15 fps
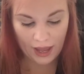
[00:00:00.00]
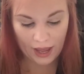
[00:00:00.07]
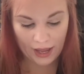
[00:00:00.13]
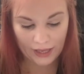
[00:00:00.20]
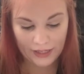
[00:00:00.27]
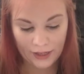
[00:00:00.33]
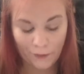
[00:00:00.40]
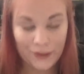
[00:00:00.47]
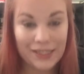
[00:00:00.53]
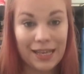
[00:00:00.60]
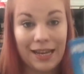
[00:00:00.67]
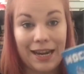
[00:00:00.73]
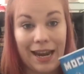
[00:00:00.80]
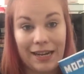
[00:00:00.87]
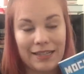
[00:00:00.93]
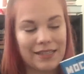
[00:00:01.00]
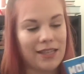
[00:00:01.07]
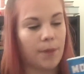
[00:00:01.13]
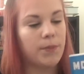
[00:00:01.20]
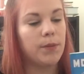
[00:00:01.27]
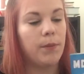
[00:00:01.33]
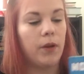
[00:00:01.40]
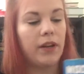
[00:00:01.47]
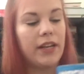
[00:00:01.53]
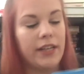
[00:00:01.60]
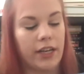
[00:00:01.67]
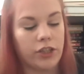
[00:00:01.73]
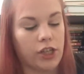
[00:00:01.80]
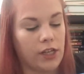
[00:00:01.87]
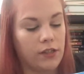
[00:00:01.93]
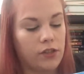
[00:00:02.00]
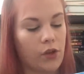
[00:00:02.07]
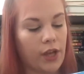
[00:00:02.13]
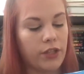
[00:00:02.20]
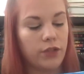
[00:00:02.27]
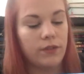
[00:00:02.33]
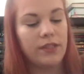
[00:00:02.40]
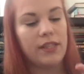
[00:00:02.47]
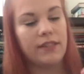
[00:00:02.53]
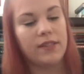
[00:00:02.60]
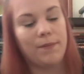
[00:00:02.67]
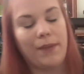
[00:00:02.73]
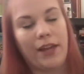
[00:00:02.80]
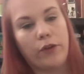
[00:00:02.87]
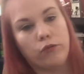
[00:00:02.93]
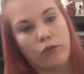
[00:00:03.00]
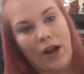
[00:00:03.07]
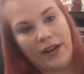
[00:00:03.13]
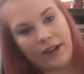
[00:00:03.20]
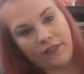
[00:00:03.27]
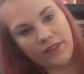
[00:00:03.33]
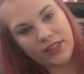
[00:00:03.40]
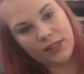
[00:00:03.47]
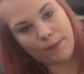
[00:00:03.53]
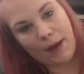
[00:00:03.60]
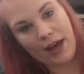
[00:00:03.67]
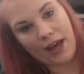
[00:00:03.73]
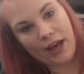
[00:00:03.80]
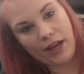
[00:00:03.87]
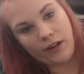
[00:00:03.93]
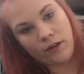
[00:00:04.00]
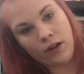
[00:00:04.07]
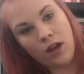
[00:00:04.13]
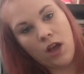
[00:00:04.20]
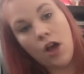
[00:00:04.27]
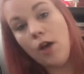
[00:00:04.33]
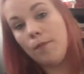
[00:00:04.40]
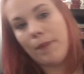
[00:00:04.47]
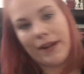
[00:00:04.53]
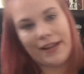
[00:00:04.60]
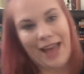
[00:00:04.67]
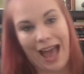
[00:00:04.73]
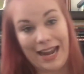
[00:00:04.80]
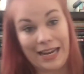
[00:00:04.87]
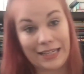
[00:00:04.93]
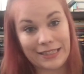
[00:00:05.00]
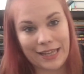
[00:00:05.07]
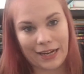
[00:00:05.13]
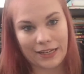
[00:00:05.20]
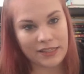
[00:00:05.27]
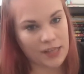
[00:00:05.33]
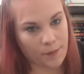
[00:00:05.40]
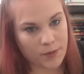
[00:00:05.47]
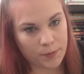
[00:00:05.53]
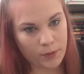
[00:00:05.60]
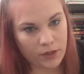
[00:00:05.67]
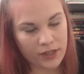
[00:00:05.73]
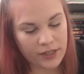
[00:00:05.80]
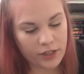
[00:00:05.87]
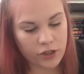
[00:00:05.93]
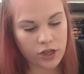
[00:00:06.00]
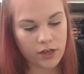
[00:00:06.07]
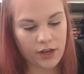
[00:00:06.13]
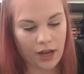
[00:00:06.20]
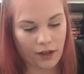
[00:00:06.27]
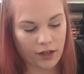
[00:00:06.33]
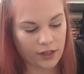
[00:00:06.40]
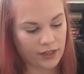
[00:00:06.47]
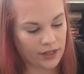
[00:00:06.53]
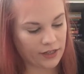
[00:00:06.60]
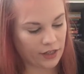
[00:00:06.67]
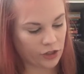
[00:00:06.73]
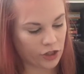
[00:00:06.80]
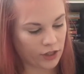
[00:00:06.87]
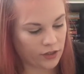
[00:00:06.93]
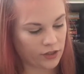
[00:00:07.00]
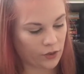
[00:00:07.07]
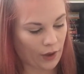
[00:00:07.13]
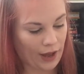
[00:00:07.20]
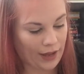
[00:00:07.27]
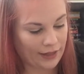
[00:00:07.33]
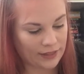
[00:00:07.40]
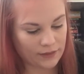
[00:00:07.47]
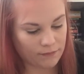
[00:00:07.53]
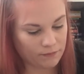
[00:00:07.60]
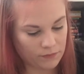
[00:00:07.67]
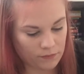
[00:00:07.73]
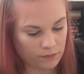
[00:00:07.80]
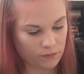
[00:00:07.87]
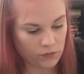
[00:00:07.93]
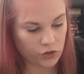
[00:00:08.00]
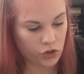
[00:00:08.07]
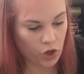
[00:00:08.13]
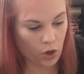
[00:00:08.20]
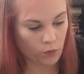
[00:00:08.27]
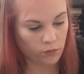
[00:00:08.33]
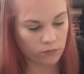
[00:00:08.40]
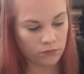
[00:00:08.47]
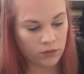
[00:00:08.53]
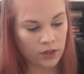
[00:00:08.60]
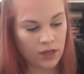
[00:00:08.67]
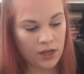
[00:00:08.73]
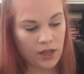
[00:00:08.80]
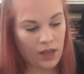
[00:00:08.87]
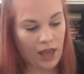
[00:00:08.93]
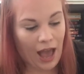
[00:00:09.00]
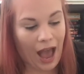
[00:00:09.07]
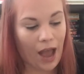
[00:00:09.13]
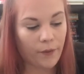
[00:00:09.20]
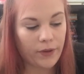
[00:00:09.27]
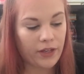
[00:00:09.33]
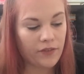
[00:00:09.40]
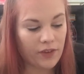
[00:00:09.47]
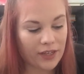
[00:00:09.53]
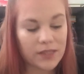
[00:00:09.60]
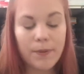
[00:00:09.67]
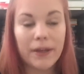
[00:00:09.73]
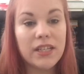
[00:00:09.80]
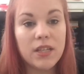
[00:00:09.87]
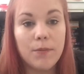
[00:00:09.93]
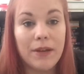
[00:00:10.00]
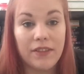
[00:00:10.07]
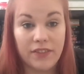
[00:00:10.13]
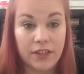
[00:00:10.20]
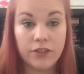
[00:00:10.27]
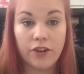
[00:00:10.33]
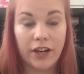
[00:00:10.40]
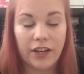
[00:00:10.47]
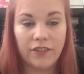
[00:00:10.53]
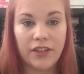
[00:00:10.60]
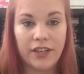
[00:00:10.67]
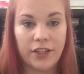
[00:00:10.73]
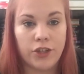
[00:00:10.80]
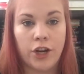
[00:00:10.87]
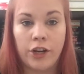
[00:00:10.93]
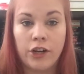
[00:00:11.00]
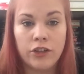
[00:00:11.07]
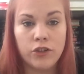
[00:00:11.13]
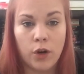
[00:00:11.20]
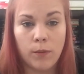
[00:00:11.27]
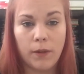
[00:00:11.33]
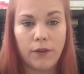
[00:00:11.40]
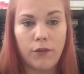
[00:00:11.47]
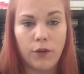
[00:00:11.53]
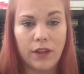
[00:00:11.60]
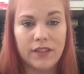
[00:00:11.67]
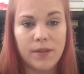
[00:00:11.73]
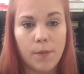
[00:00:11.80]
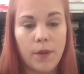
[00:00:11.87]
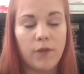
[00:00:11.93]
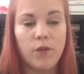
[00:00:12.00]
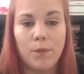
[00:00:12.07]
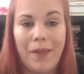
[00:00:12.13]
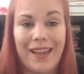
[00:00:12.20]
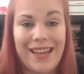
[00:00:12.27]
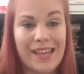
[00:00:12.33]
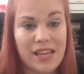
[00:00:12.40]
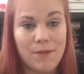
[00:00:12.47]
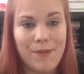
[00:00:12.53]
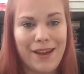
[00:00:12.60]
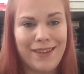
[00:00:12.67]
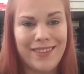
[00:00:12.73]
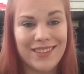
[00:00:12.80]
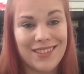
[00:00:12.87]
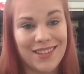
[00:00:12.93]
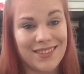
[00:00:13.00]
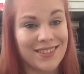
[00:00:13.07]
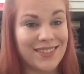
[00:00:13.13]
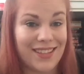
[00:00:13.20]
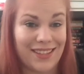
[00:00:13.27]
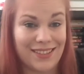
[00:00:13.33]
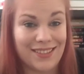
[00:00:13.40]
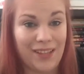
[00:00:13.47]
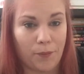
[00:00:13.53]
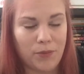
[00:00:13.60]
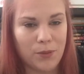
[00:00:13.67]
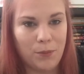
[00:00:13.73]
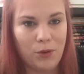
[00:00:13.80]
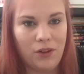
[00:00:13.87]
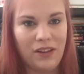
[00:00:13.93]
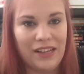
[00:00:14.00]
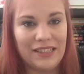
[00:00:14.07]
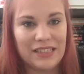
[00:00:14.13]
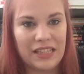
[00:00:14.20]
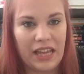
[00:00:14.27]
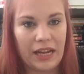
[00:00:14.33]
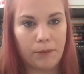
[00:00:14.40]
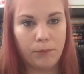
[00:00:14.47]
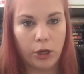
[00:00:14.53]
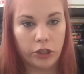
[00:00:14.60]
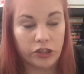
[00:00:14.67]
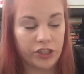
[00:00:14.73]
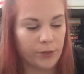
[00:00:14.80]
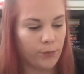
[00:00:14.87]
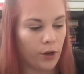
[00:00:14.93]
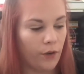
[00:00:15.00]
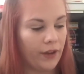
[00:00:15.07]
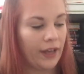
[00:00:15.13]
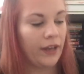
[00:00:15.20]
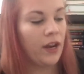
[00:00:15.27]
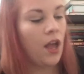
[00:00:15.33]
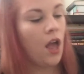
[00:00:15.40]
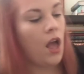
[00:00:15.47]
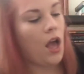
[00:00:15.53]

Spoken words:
and it was in acceptable condition. So I do see some like red on the spine, but again, it's at acceptable condition, not good condition. So I wouldn't even expect it to be in this great of condition, because normally if you get something from like eBay that says it's acceptable, it's like partially broken.